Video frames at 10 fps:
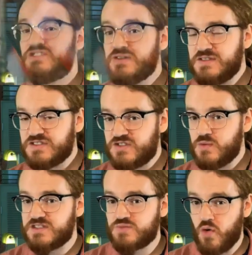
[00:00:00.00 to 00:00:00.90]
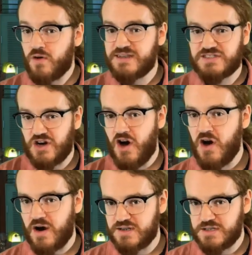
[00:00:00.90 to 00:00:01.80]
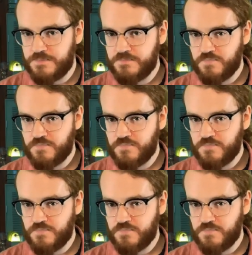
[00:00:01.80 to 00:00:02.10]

took the students' worries to heart.